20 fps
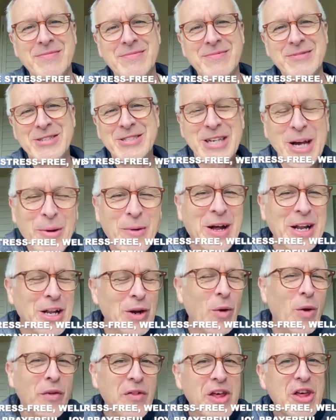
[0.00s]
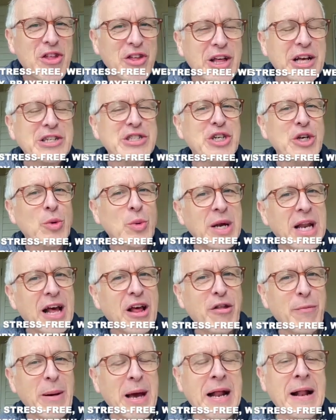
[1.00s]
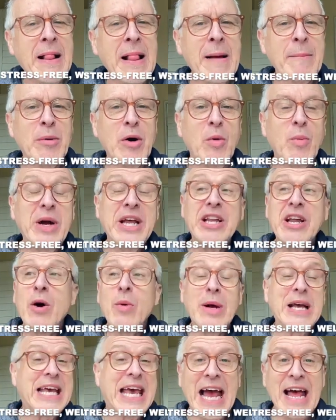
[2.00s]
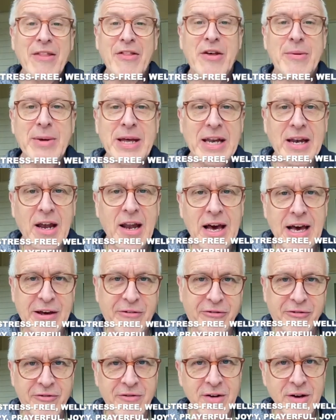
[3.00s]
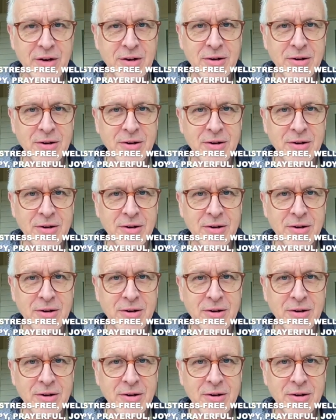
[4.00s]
so on. You know, all these things you would expect, but we don't get them in life.